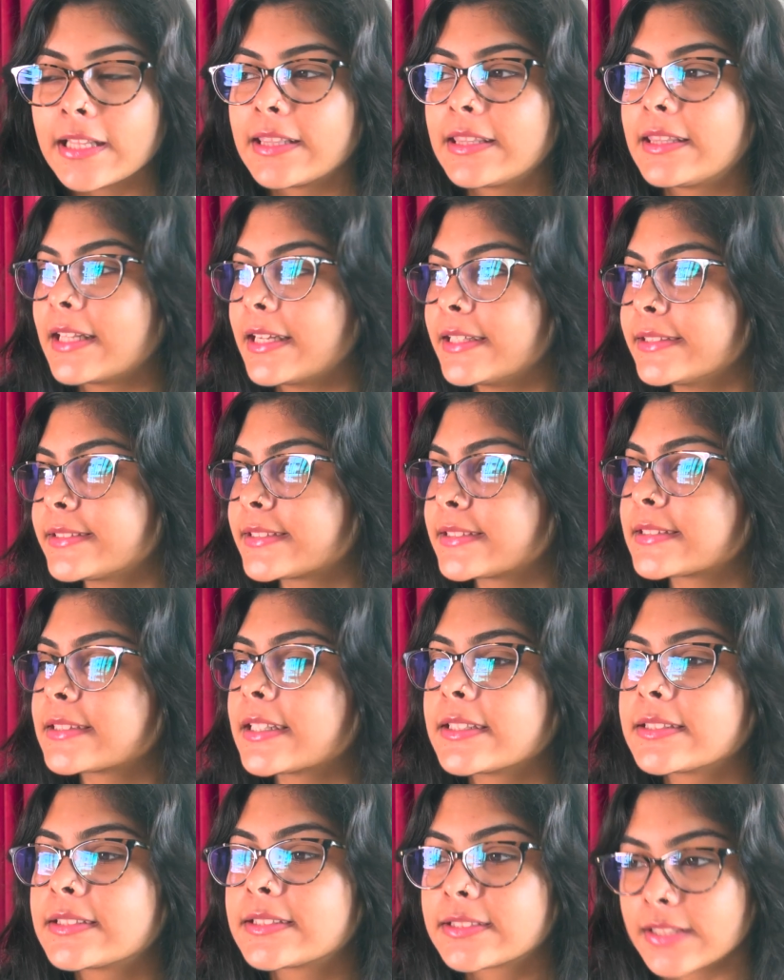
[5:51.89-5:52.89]
Let's
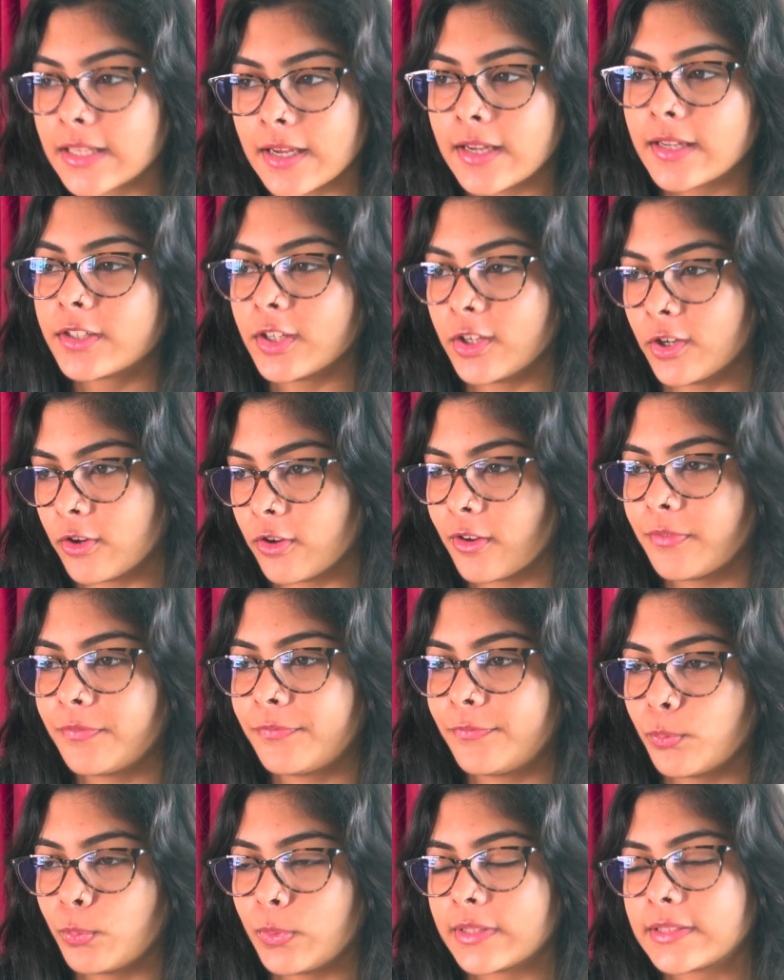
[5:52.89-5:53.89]
start
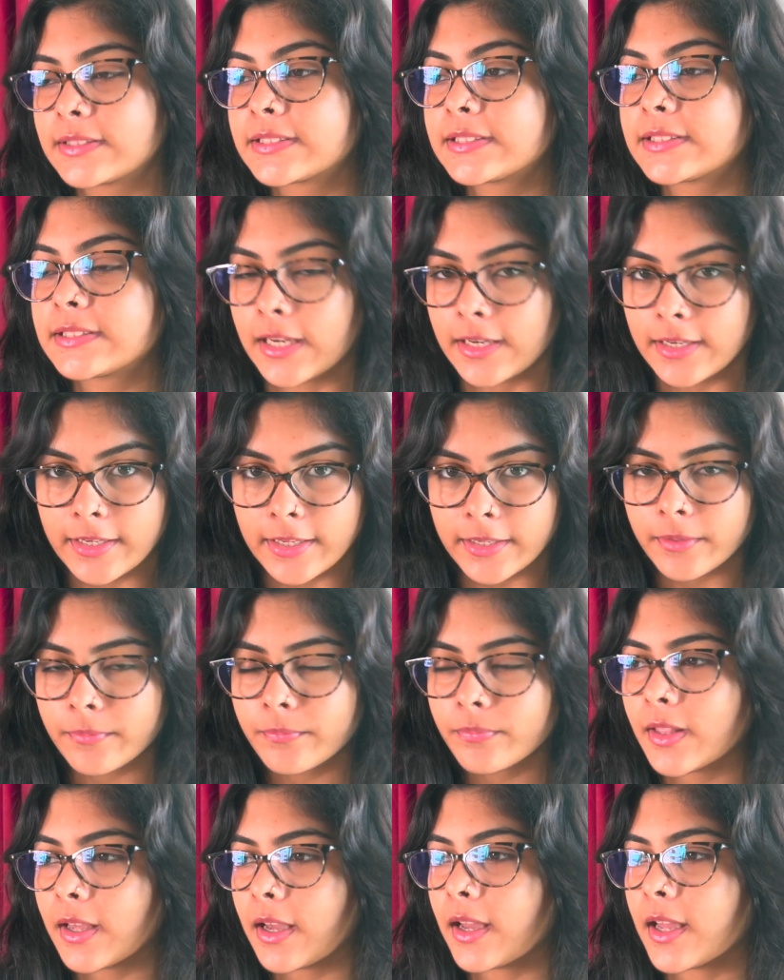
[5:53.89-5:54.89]
off with studying,
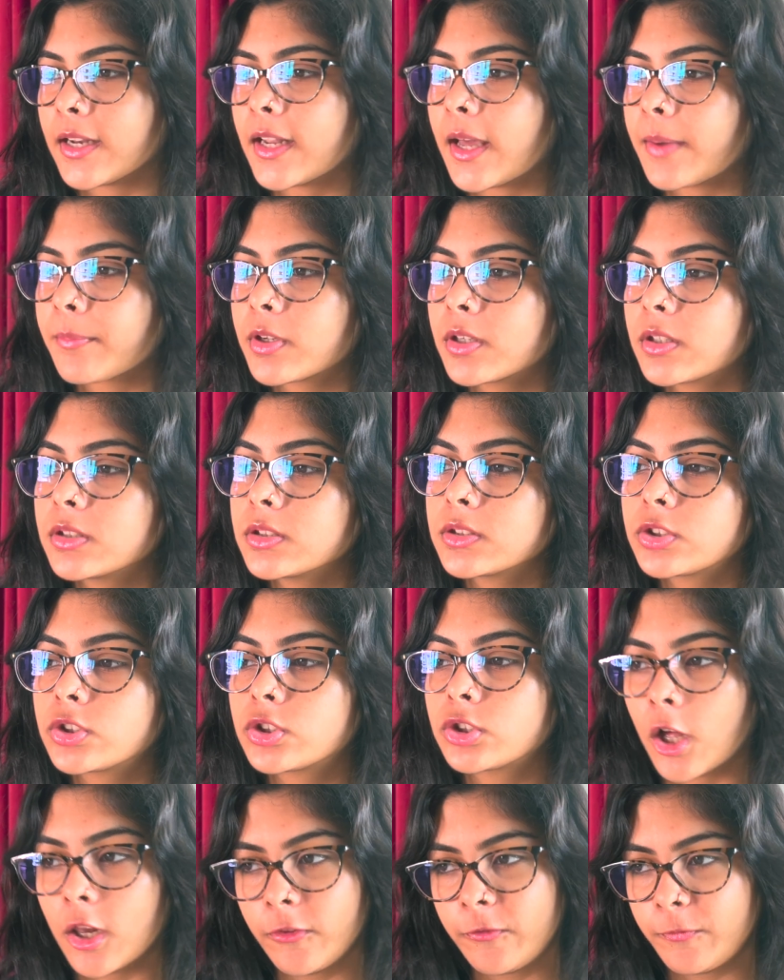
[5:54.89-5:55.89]
and I'm gonna
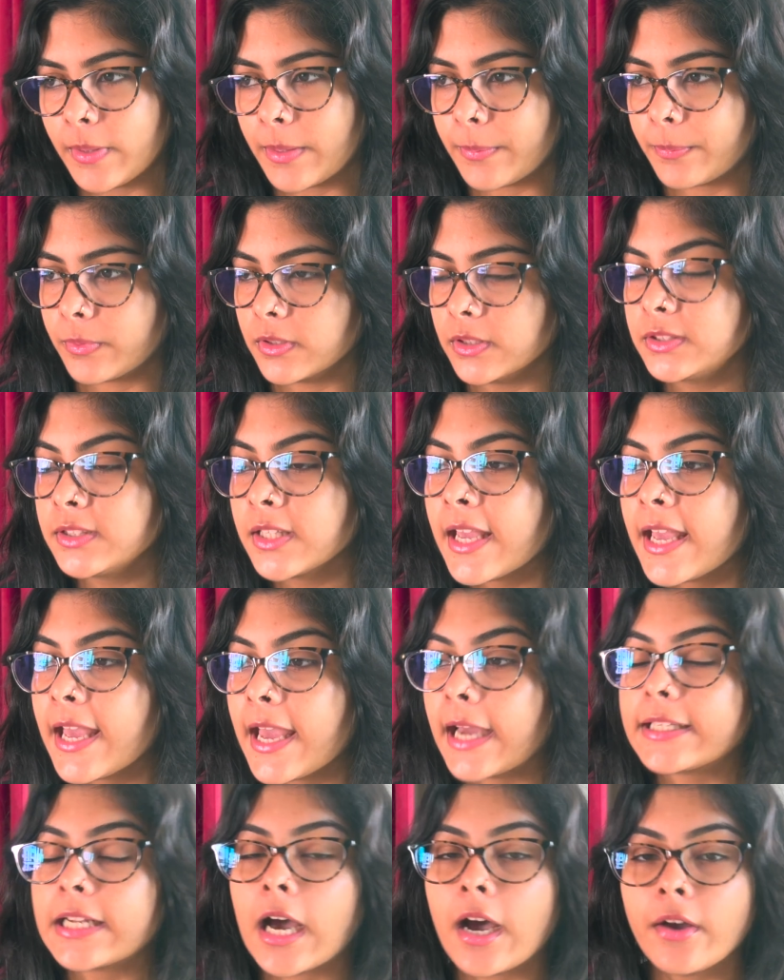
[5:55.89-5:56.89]
solve papers,
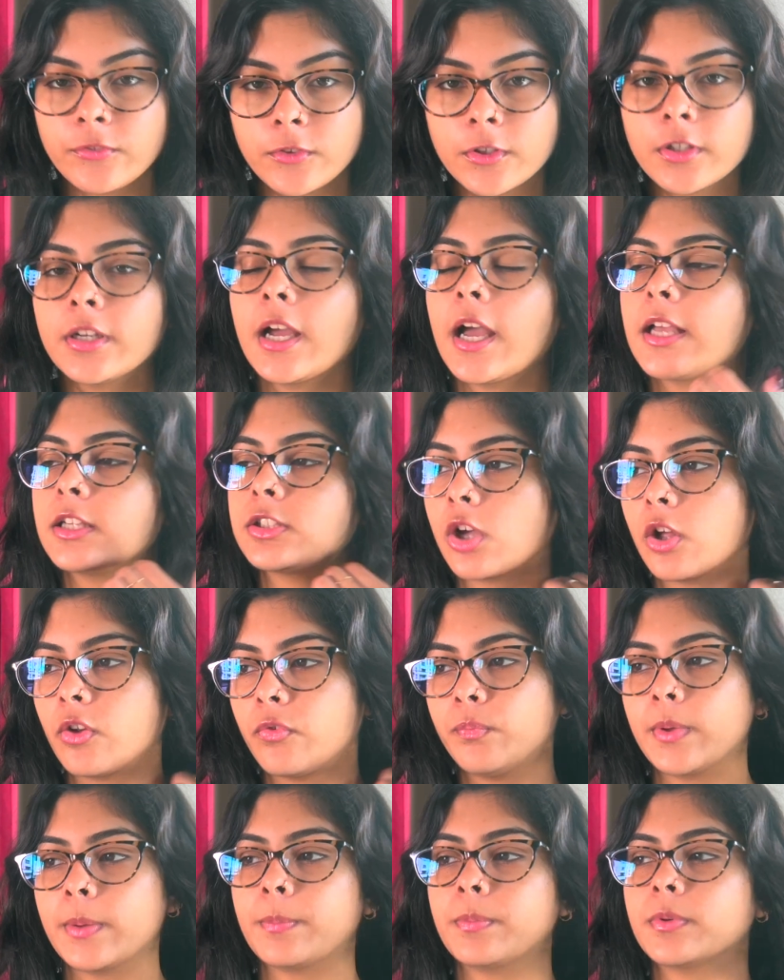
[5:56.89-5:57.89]
and after I
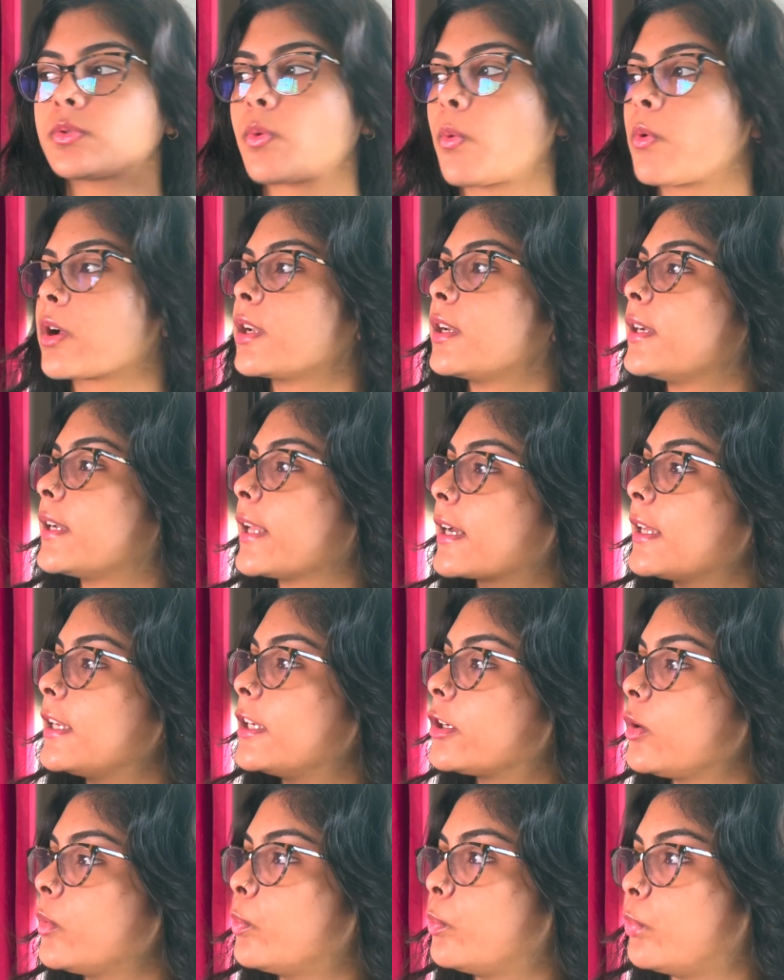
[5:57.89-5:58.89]
solve papers we're gonna take a
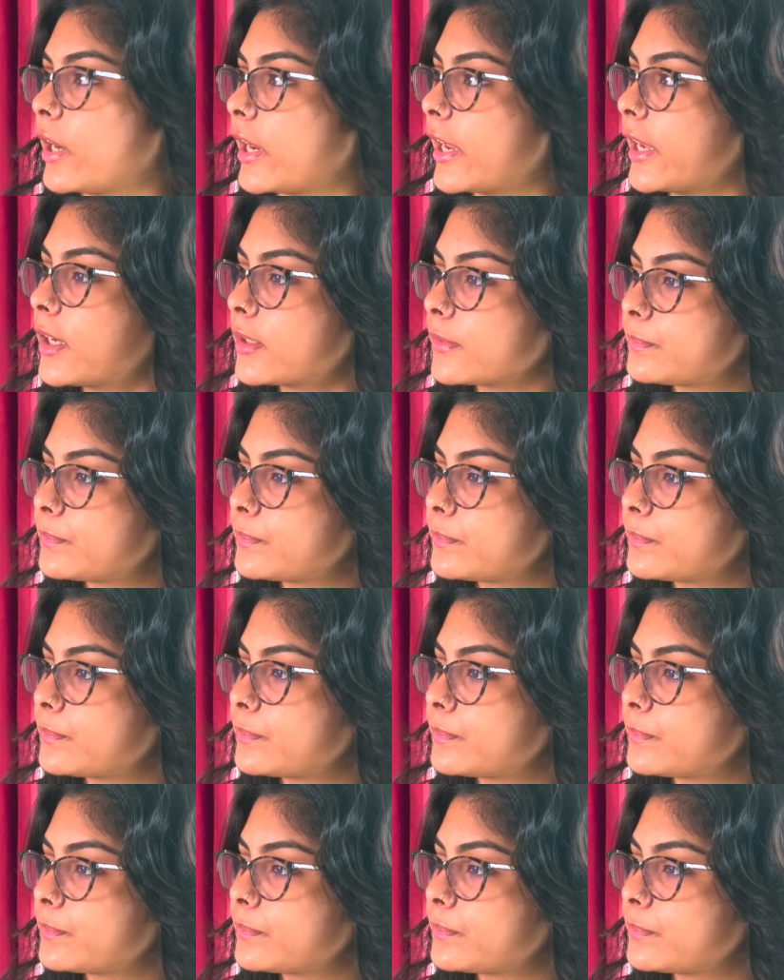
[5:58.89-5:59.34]
little break,